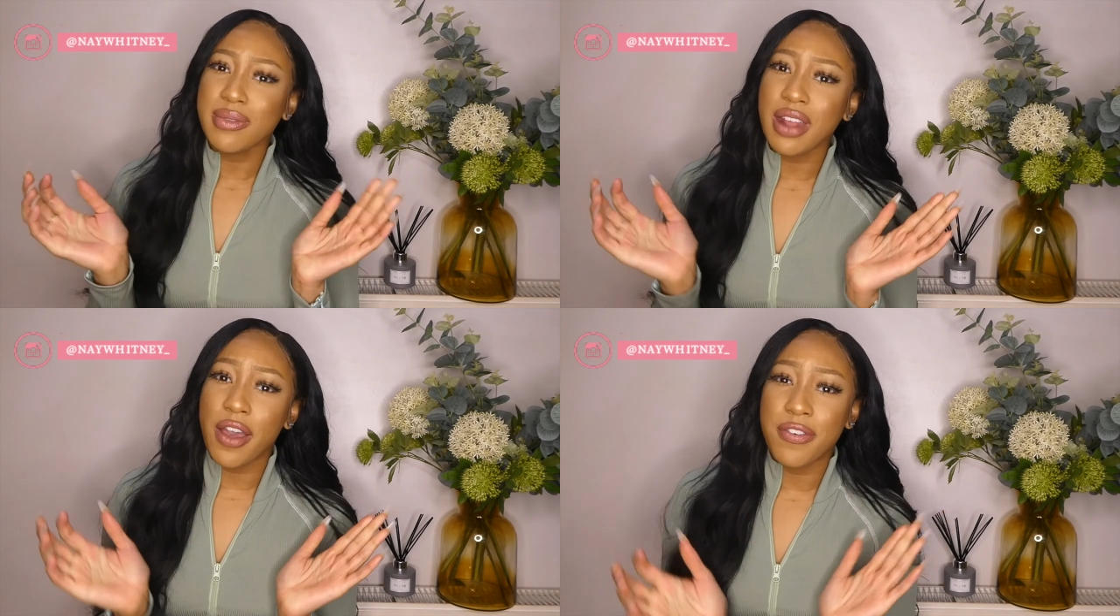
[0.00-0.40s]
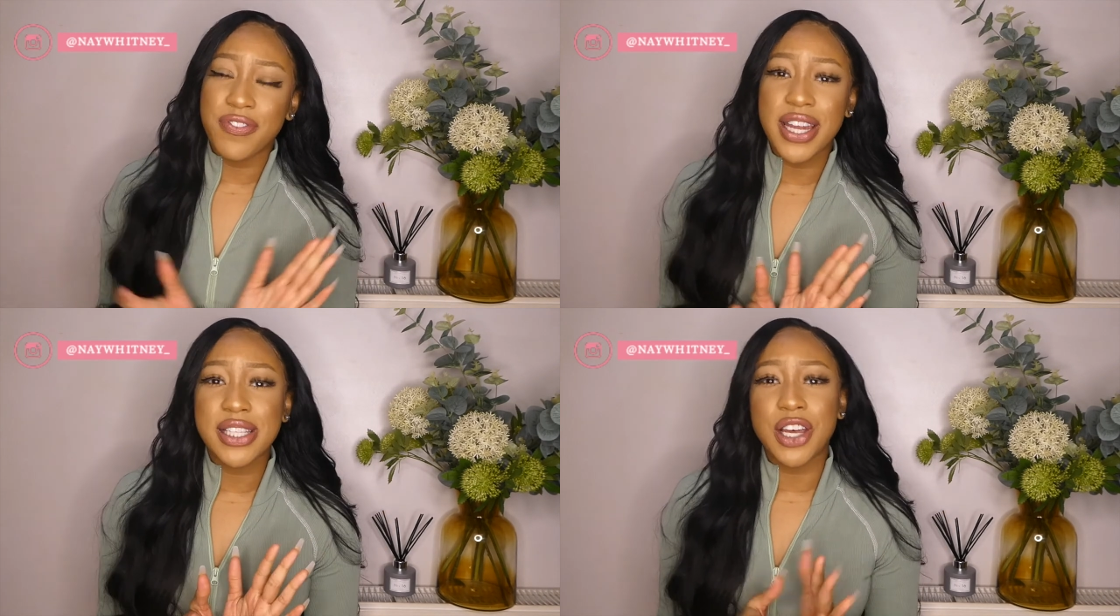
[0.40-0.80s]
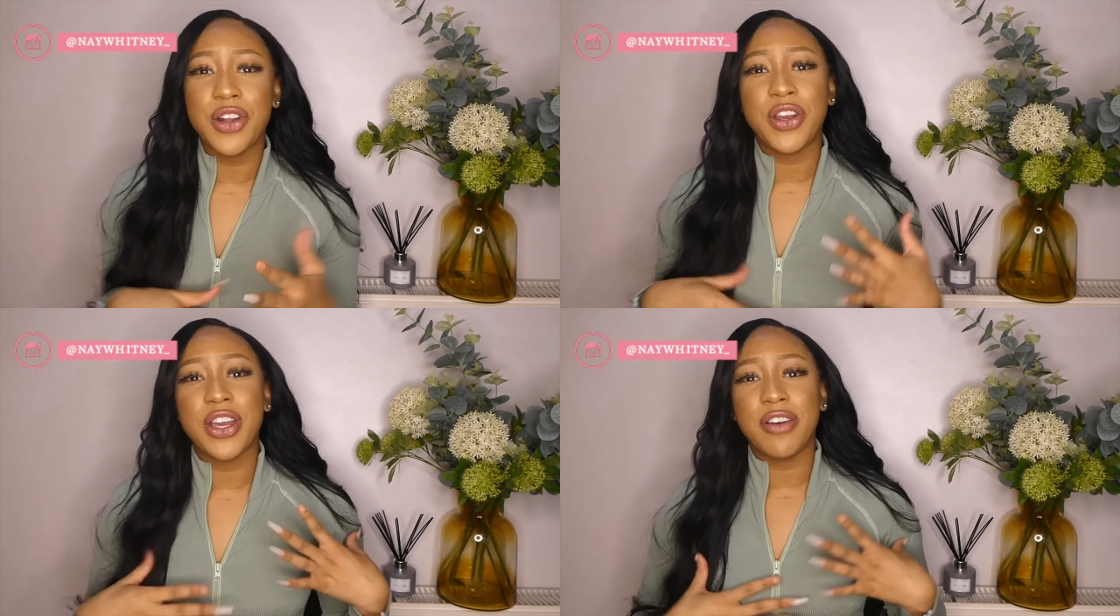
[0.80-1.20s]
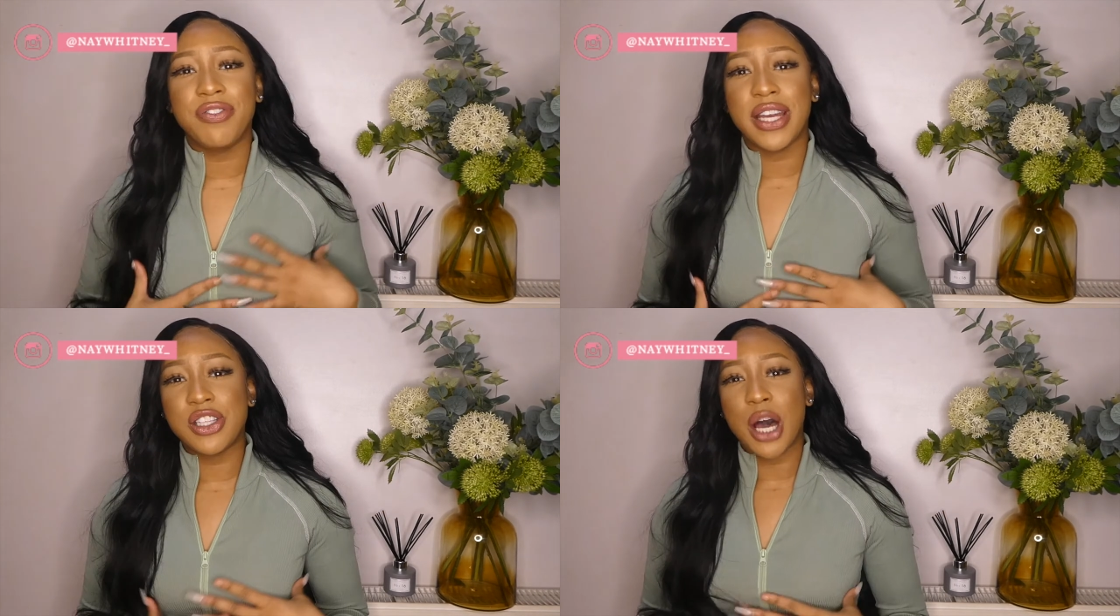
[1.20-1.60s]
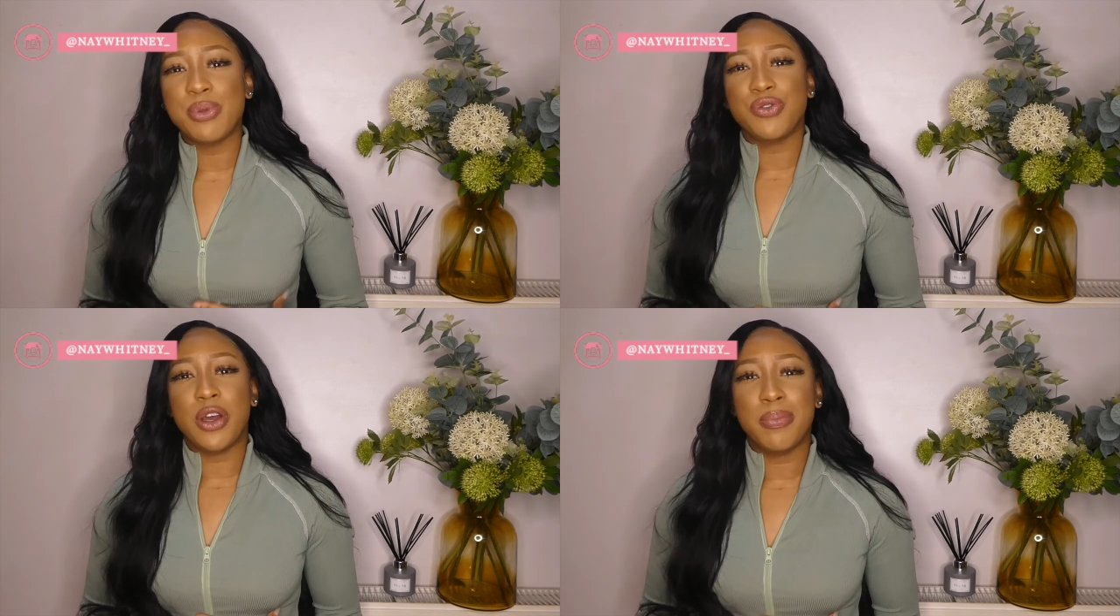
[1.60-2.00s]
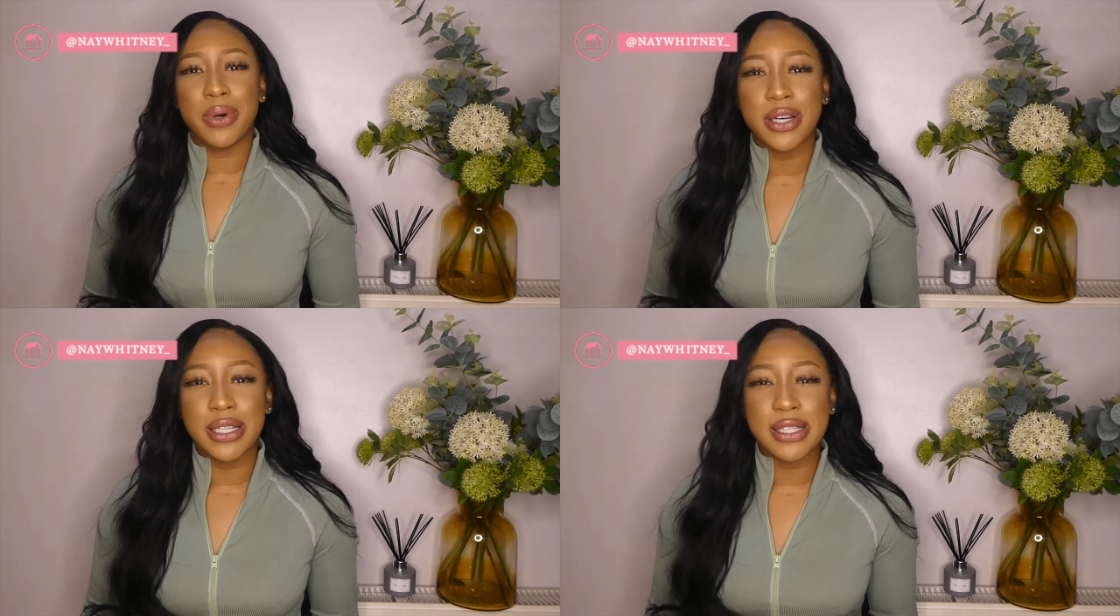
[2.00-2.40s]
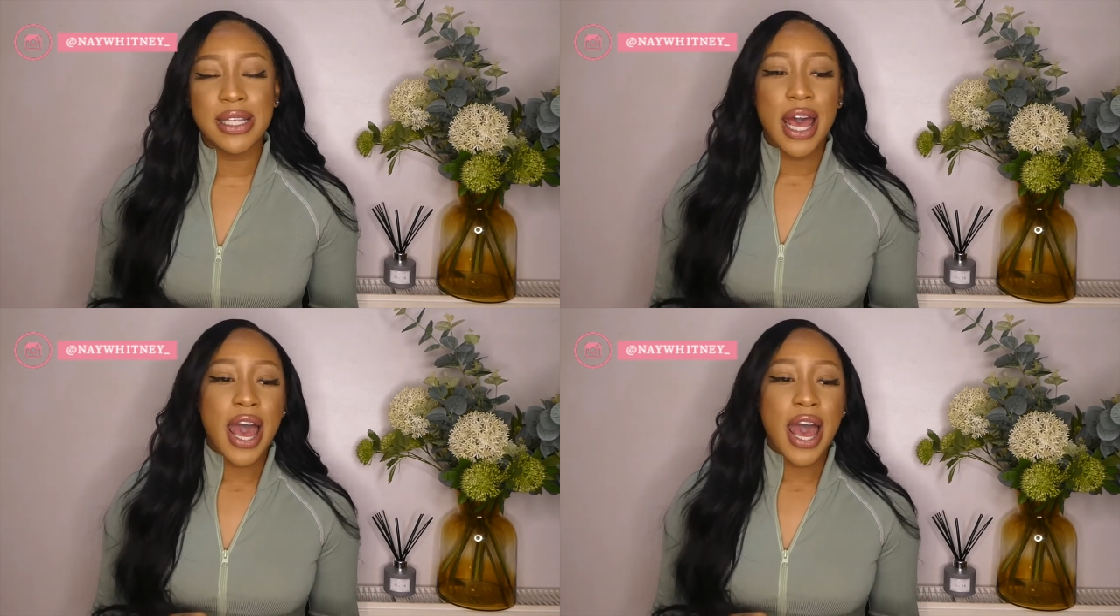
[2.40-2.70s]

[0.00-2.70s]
fits. I know you can get fitted tops with no buttons